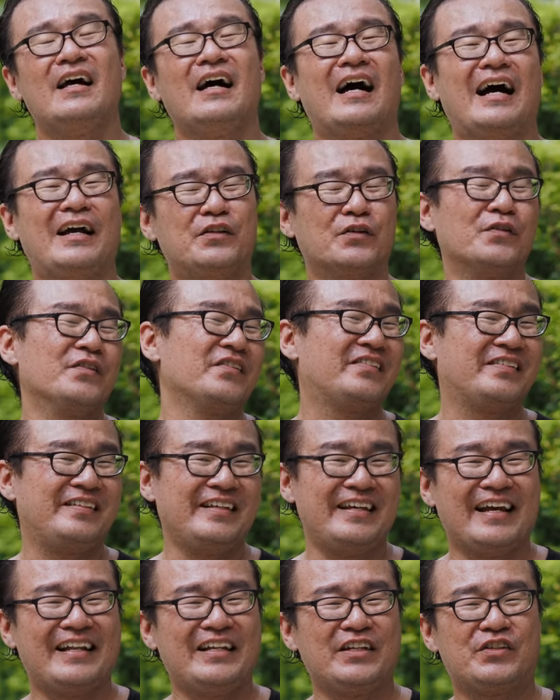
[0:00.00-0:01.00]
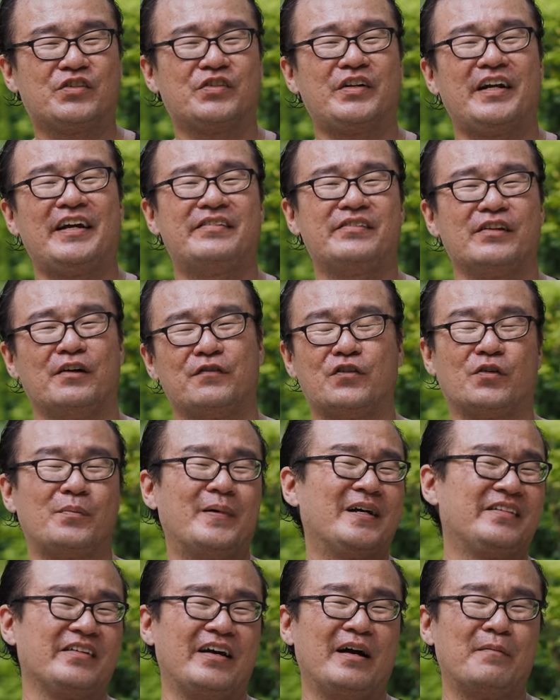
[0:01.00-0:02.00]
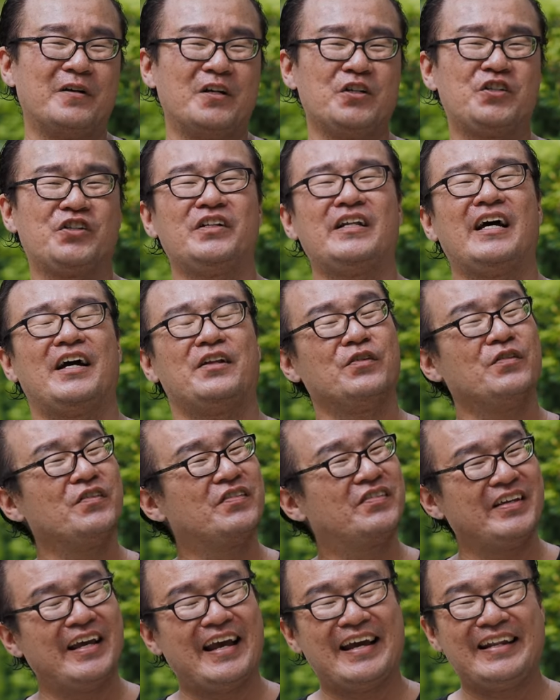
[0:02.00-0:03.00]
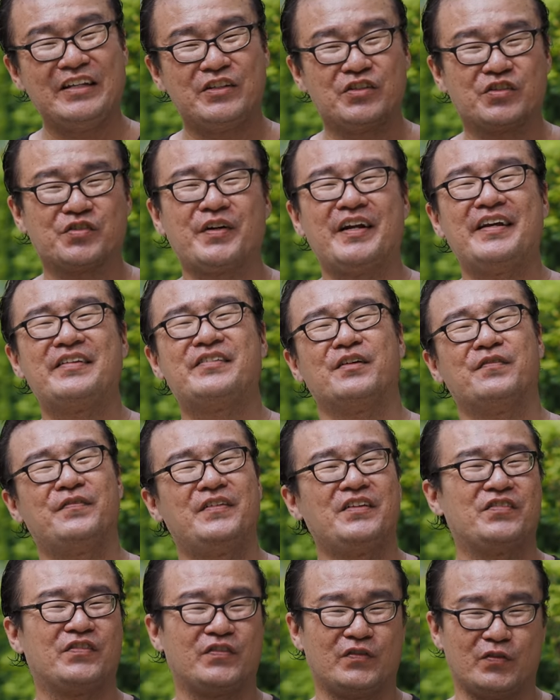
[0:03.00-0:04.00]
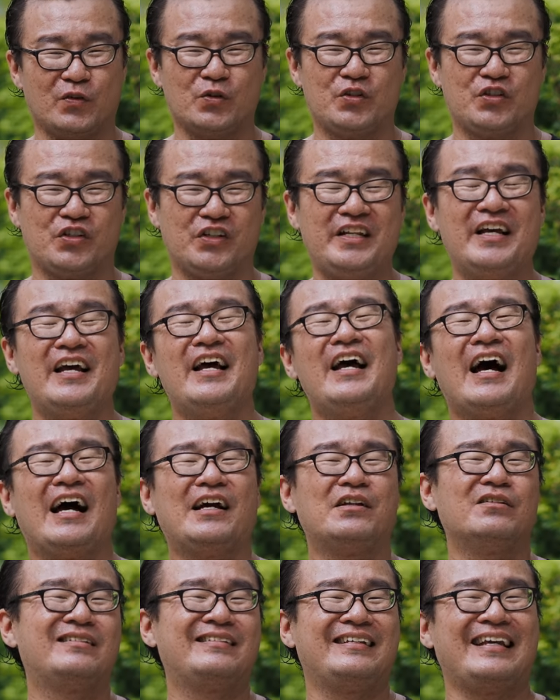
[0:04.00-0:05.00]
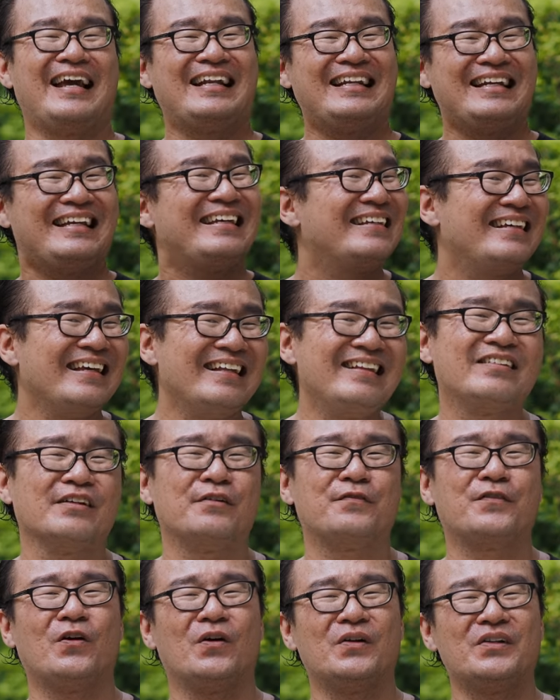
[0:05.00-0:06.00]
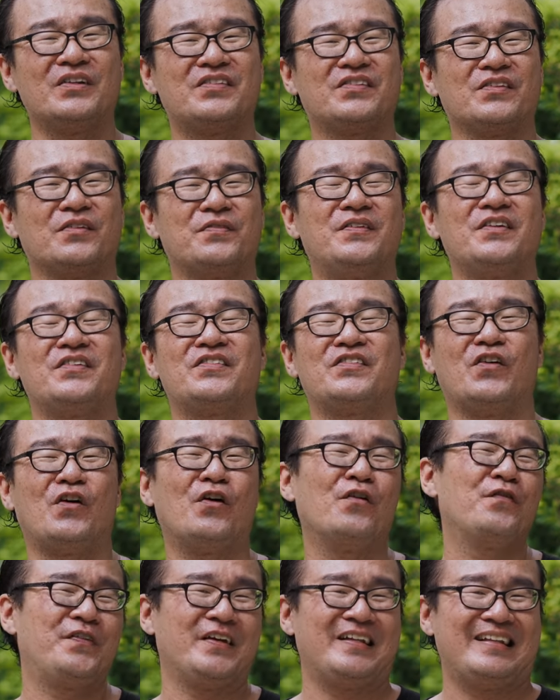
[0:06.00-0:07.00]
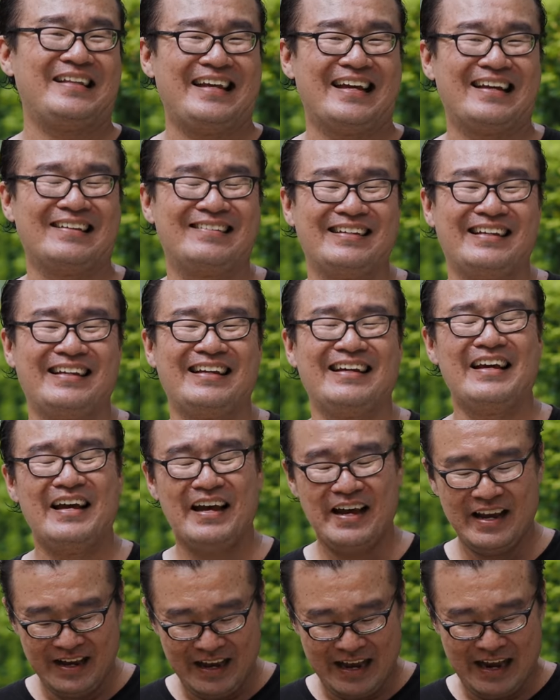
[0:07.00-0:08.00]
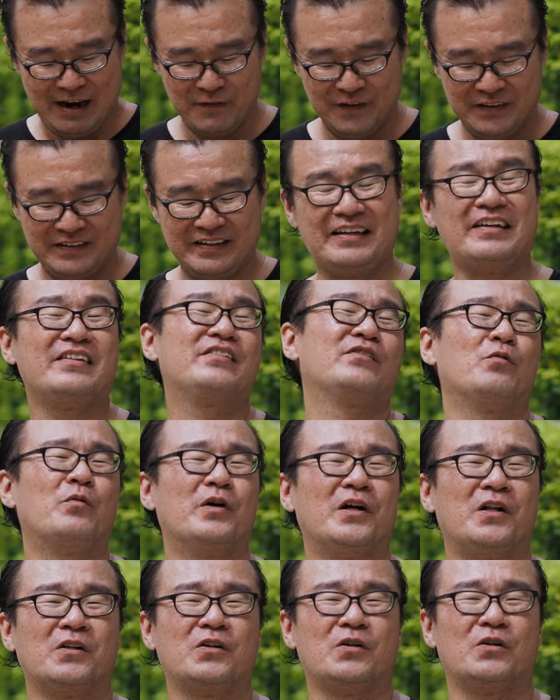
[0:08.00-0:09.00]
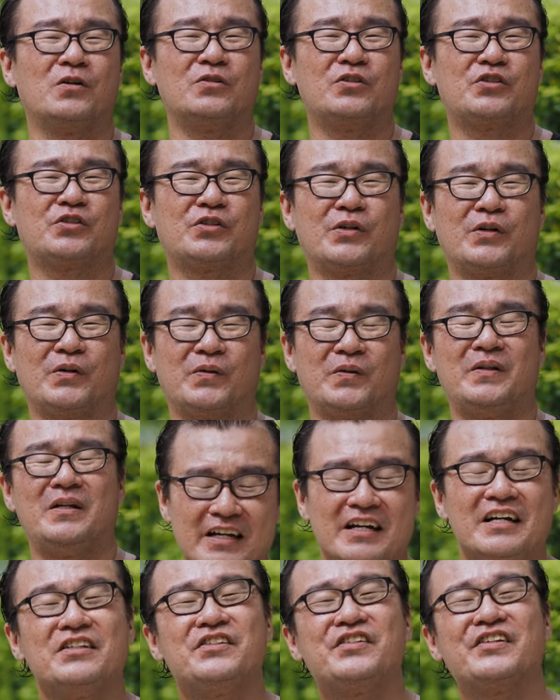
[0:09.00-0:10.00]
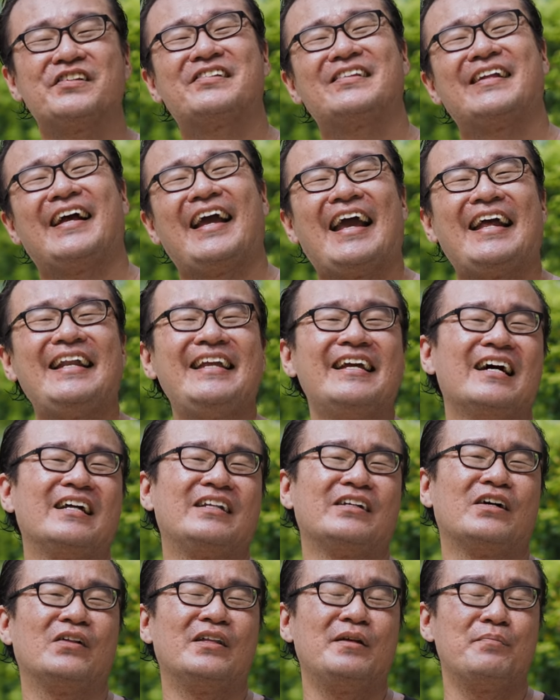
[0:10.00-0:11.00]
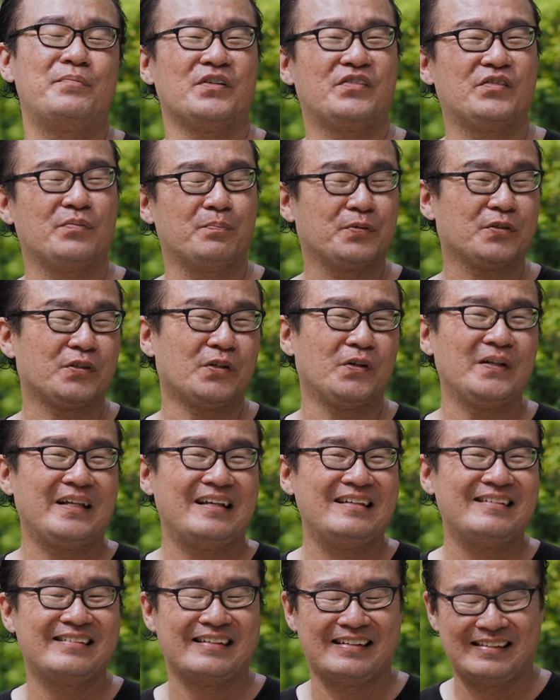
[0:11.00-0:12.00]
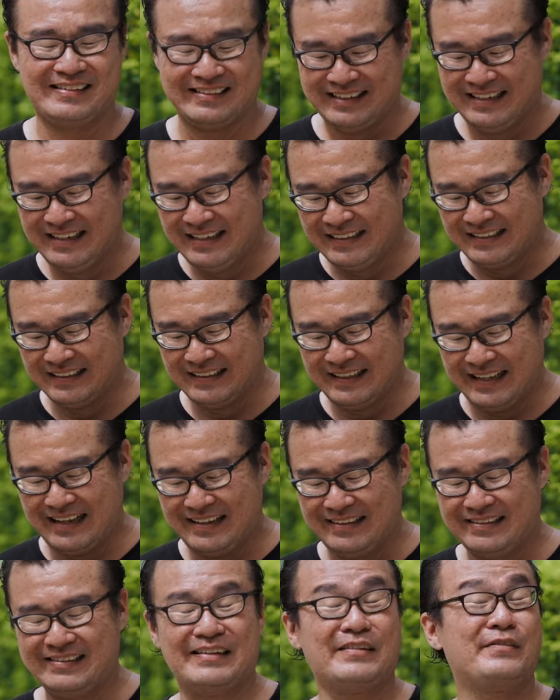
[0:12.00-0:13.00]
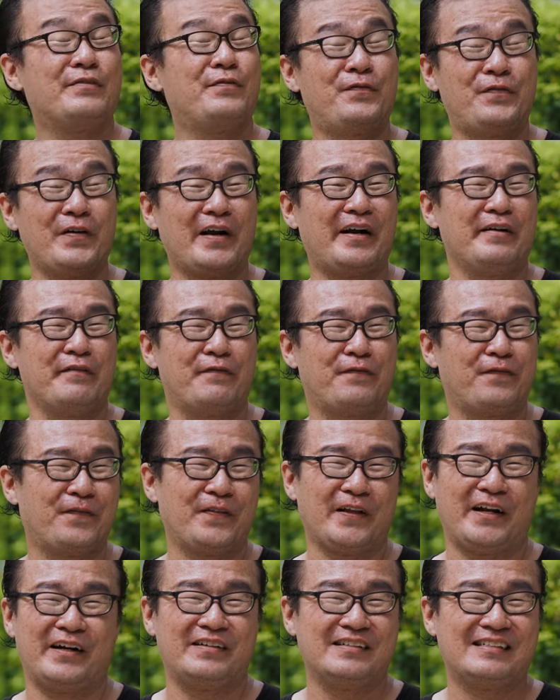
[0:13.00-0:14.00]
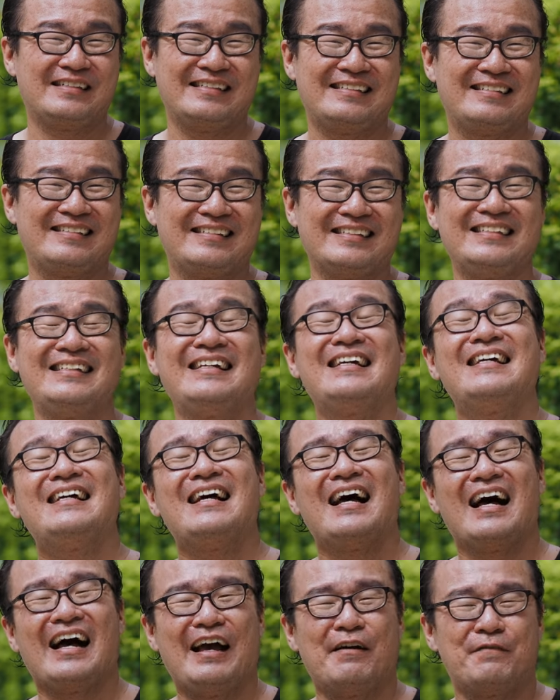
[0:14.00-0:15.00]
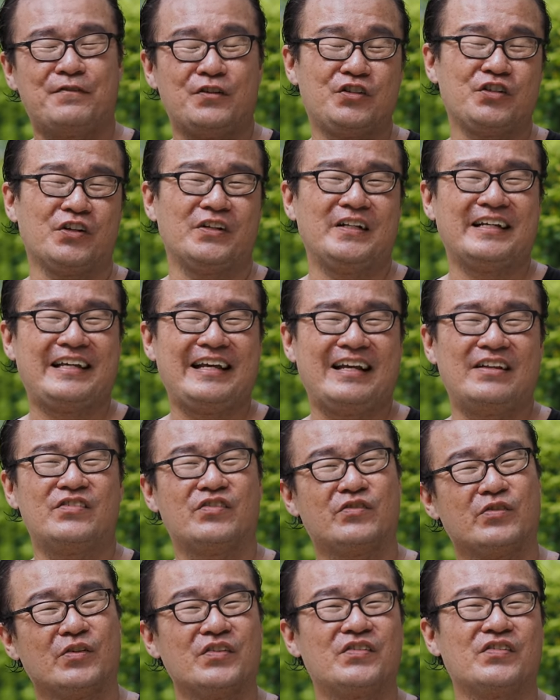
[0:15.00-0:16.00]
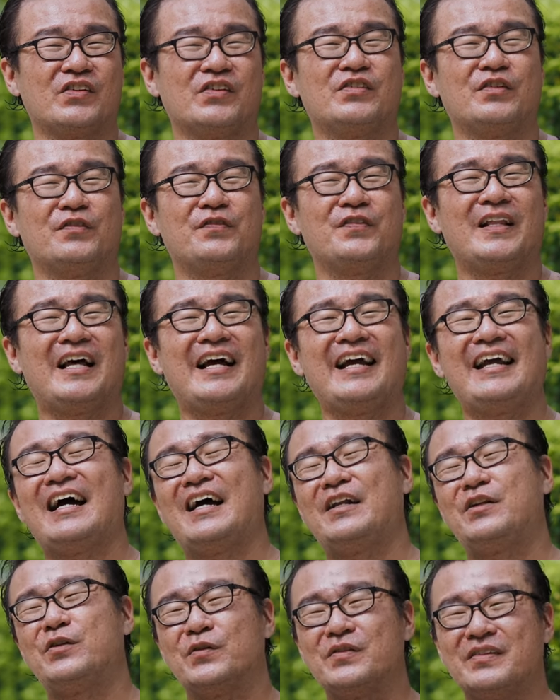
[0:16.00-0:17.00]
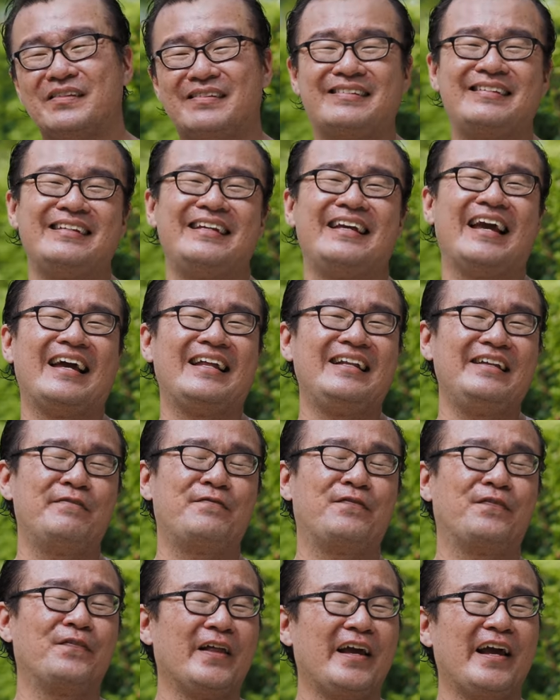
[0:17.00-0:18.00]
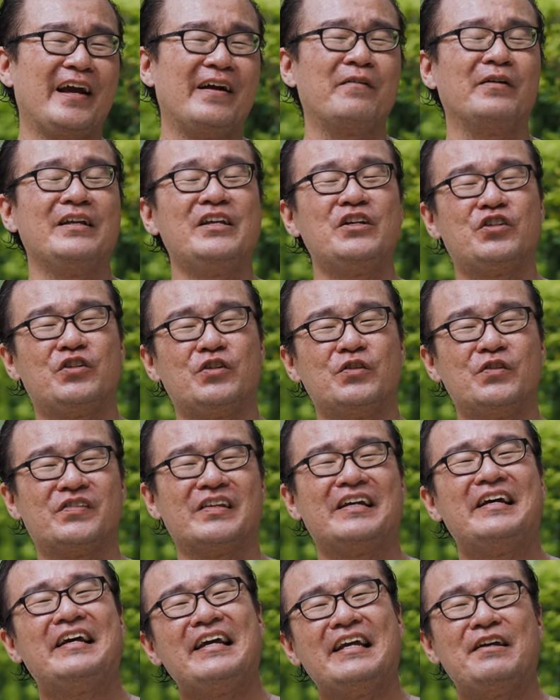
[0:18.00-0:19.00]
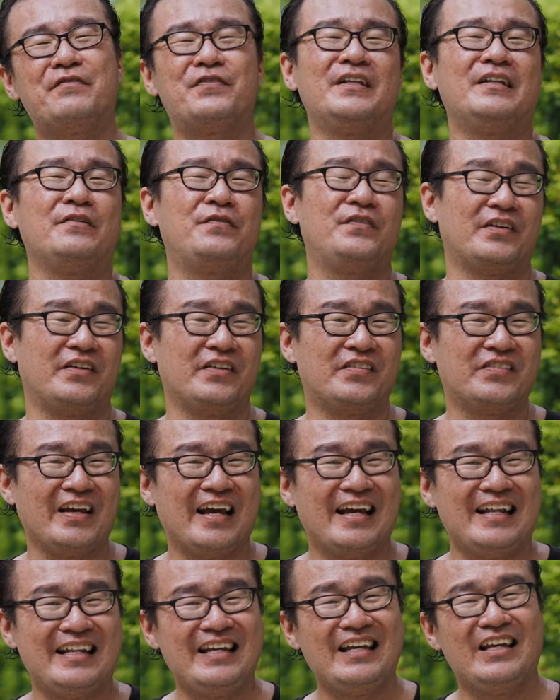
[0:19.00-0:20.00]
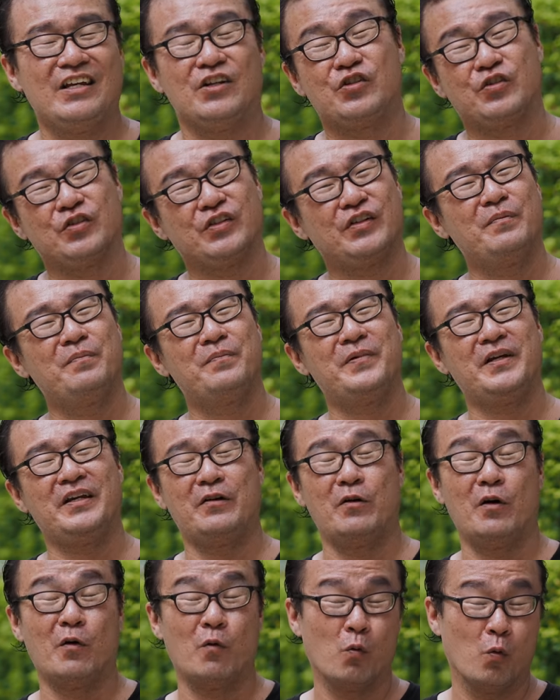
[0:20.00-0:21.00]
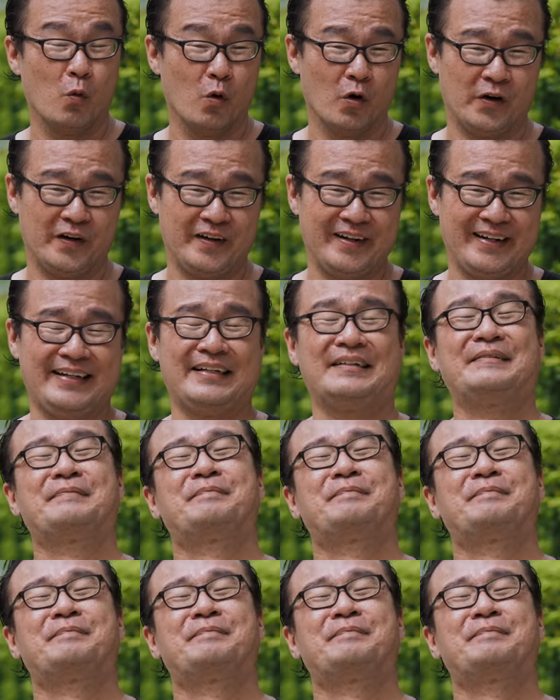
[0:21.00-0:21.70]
I don't see any trace of chromatic aberration. I don't see any trace of distortion. I don't see any hint of corner softness or vignetting. Everything is well controlled. Just like any other Olympus Pro lenses, the lens is very flare resistant. I have shot against strong source of light. I don't see any flare issues. Even if there is any, it shouldn't be a worry.